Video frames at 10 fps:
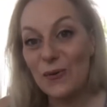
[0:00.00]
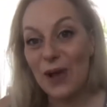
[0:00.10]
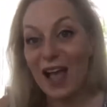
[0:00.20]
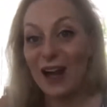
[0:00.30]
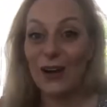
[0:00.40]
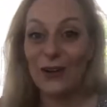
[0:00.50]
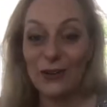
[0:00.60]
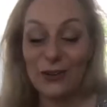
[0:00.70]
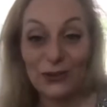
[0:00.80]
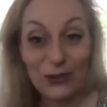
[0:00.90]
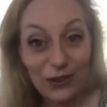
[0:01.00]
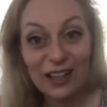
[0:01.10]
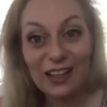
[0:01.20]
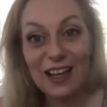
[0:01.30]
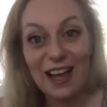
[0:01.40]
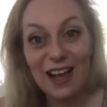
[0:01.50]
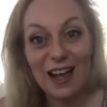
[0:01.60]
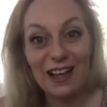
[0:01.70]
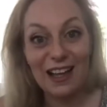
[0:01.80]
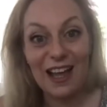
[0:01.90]
a lot, not only
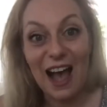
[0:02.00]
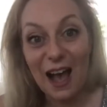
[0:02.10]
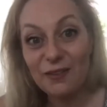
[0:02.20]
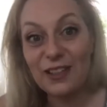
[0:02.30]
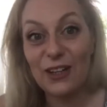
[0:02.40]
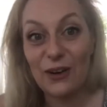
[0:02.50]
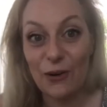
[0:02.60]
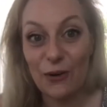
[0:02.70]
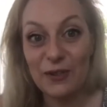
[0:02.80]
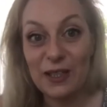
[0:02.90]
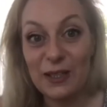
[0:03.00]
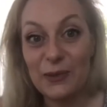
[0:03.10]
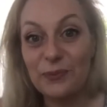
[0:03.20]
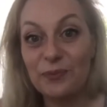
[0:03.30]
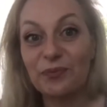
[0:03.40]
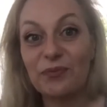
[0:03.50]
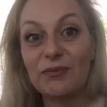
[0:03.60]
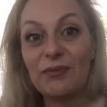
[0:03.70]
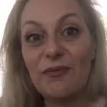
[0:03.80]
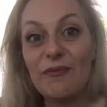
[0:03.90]
uh, after COVID,
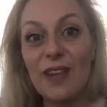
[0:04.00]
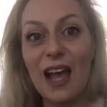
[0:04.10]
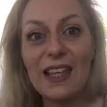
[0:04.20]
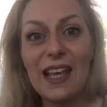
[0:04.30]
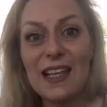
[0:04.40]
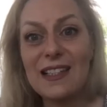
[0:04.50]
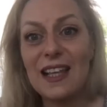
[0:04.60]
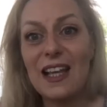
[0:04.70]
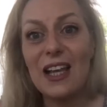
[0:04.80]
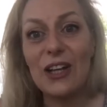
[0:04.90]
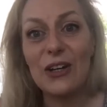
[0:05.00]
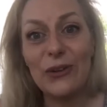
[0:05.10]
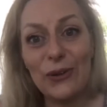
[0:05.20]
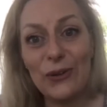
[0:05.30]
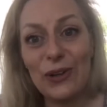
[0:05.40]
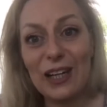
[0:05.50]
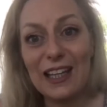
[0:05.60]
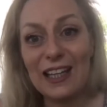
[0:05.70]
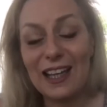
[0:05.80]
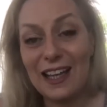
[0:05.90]
I guess not
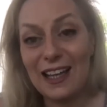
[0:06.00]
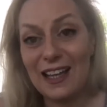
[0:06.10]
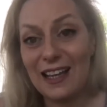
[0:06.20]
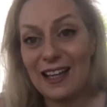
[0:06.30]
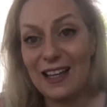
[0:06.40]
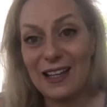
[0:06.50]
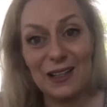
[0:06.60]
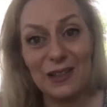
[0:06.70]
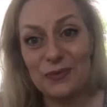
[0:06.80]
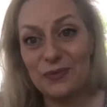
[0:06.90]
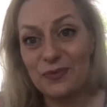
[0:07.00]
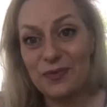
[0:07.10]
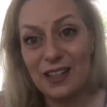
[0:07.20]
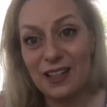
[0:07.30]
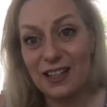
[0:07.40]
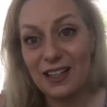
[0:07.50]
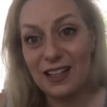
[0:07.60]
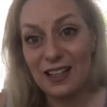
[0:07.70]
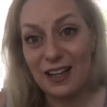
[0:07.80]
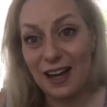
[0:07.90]
only uh,
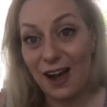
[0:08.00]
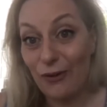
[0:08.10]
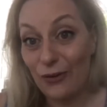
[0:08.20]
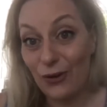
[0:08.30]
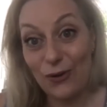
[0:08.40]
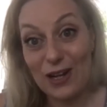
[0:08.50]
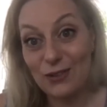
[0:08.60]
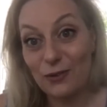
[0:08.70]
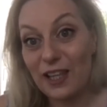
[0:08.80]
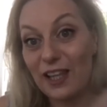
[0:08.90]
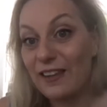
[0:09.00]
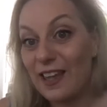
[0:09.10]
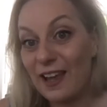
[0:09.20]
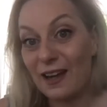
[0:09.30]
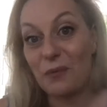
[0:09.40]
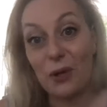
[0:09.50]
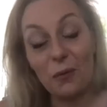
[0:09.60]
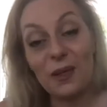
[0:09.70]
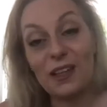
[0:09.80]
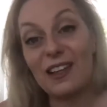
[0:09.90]
our knowledge of healthcare,
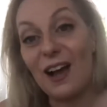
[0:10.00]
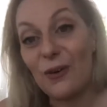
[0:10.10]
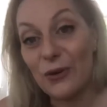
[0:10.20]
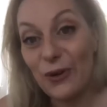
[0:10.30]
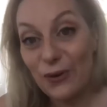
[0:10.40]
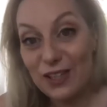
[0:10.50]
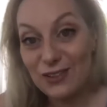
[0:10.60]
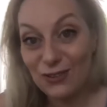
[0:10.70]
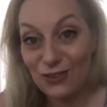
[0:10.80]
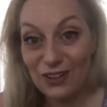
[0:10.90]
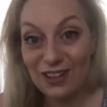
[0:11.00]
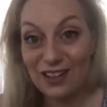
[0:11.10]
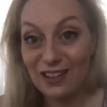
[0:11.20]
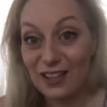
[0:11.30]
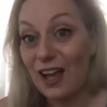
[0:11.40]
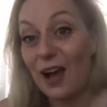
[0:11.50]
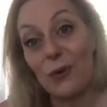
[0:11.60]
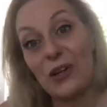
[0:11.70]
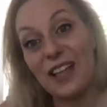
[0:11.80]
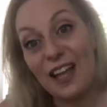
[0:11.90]
probably our knowledge on the, our
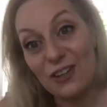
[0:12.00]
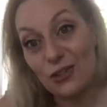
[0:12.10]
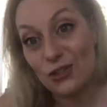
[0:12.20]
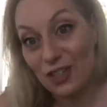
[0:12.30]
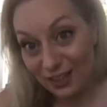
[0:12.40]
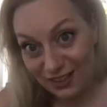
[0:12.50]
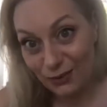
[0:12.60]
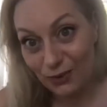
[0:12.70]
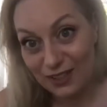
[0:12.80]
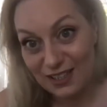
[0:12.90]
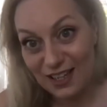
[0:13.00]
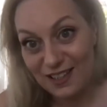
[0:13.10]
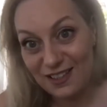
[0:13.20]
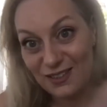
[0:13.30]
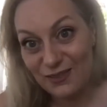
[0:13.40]
entire society will change.